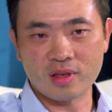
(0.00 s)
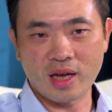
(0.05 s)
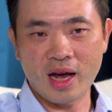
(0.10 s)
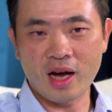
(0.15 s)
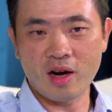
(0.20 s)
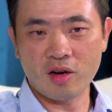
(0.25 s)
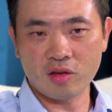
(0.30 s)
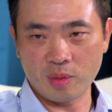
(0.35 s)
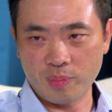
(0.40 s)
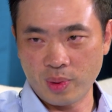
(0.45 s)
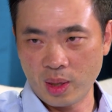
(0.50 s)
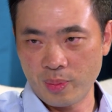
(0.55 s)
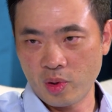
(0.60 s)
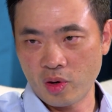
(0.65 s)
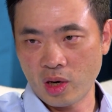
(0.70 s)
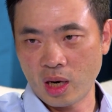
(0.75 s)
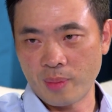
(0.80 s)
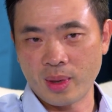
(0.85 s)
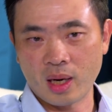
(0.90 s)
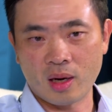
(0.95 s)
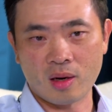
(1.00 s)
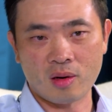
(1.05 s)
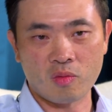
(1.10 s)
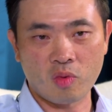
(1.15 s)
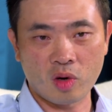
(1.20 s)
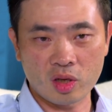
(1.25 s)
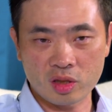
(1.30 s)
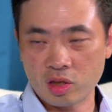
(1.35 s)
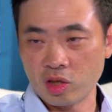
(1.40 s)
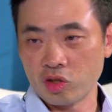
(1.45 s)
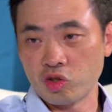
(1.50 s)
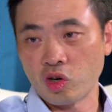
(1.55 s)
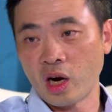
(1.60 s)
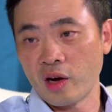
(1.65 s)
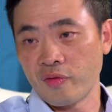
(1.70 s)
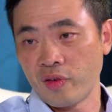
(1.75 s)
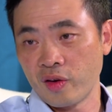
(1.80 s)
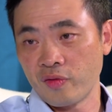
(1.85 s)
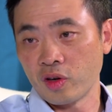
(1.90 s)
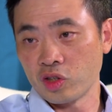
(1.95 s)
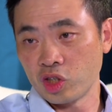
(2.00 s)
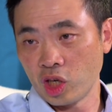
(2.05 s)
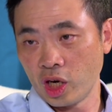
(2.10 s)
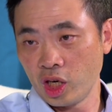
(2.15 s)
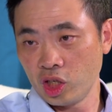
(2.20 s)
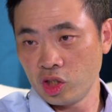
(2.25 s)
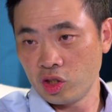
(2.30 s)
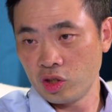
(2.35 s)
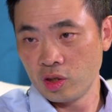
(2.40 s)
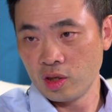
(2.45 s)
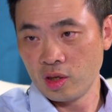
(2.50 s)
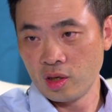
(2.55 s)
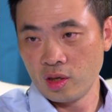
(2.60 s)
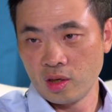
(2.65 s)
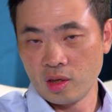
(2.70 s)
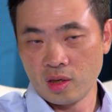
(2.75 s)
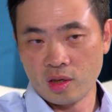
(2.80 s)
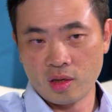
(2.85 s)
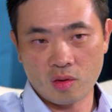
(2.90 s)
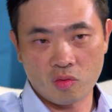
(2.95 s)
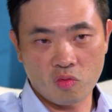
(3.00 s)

tell the people about what's the driver for change, mm -hmm.